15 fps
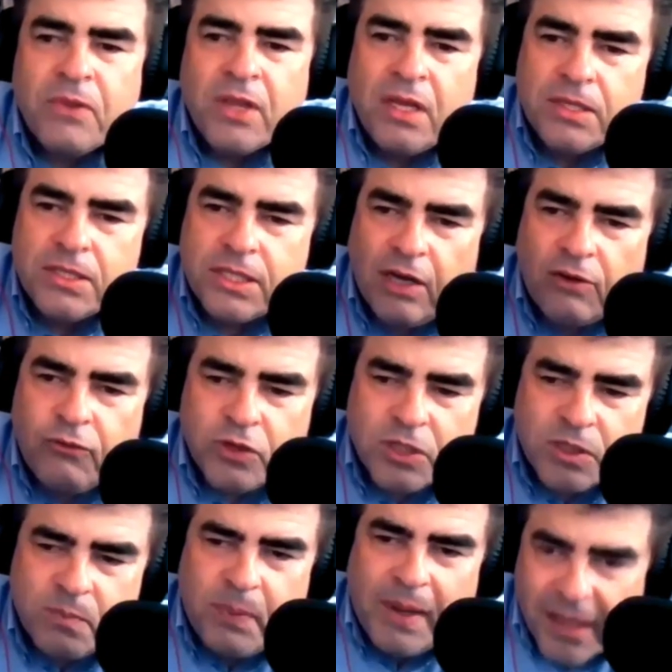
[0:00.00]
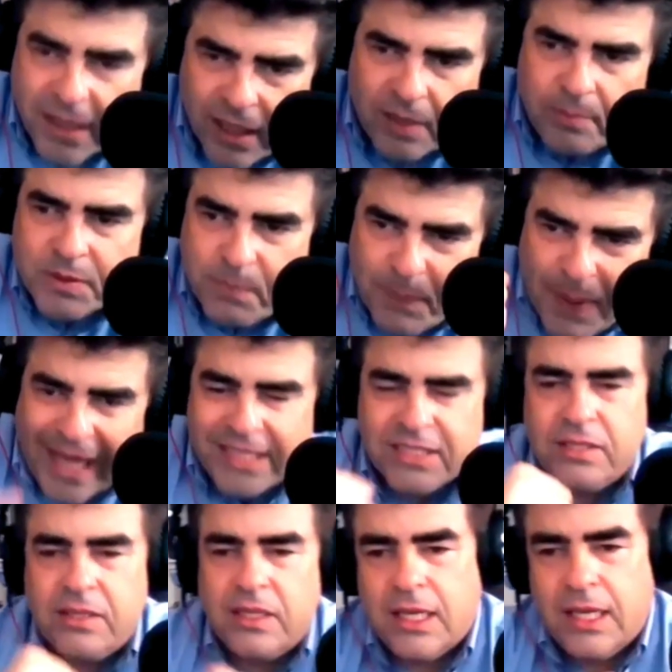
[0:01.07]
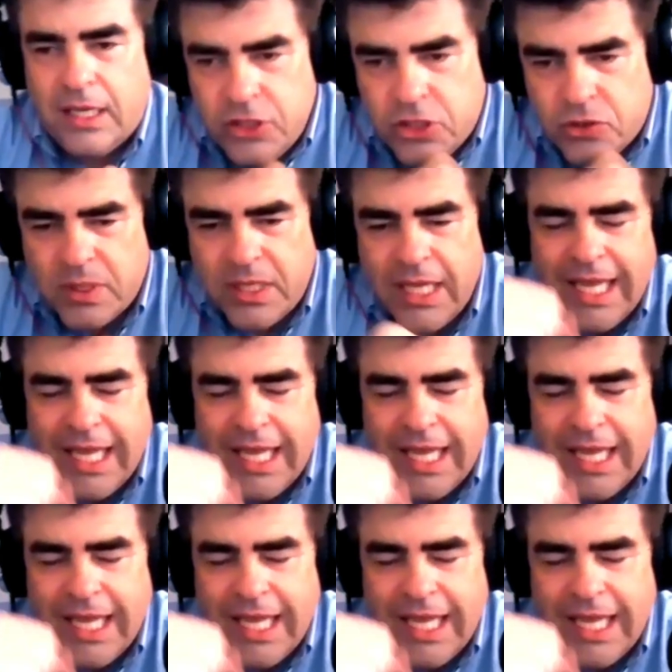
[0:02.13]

Self-respect comes back to the country.